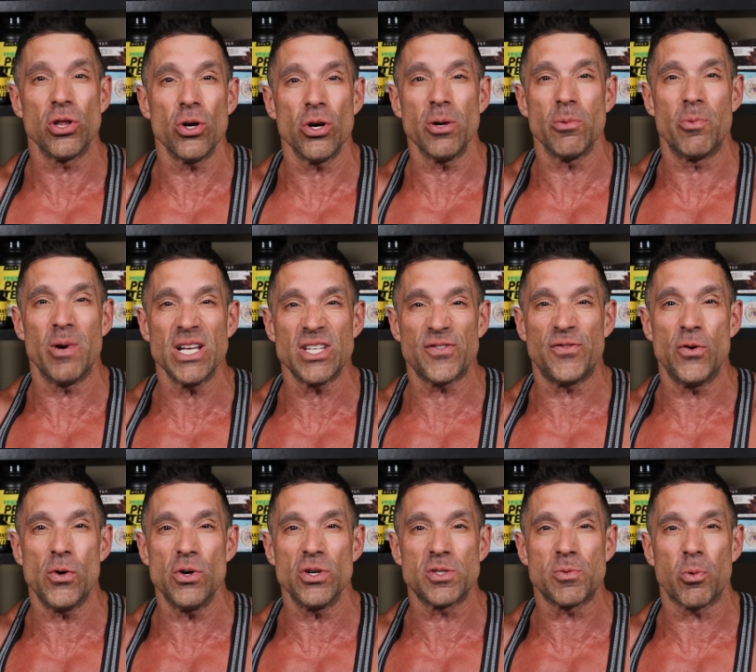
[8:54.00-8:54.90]
learn which
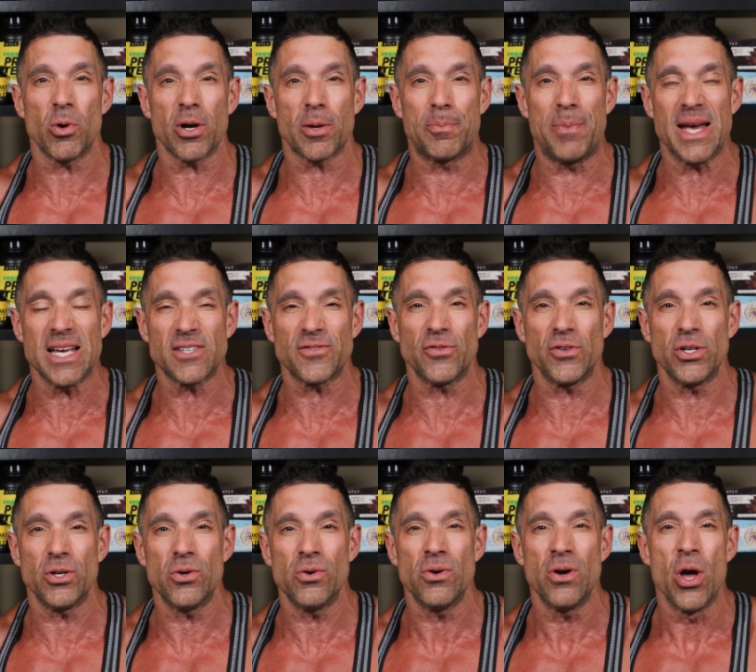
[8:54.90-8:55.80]
foods work best for
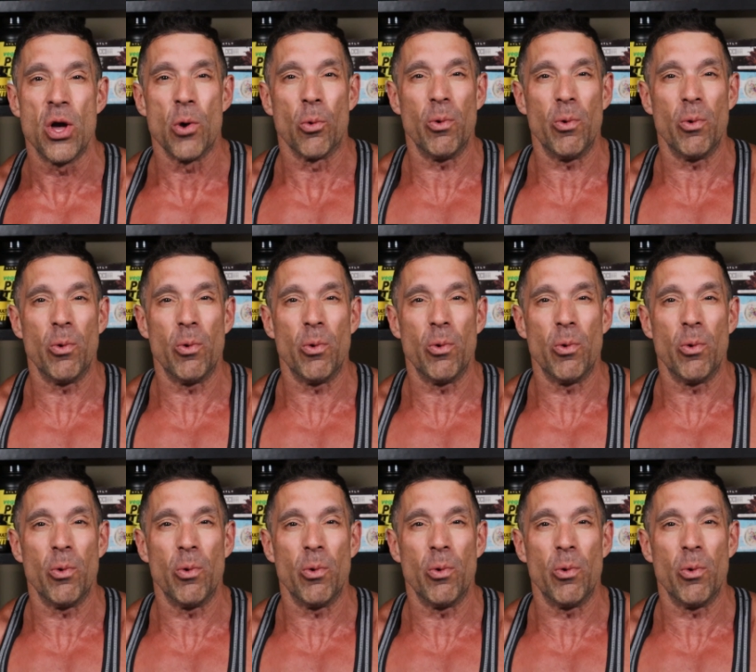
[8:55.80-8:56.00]
you,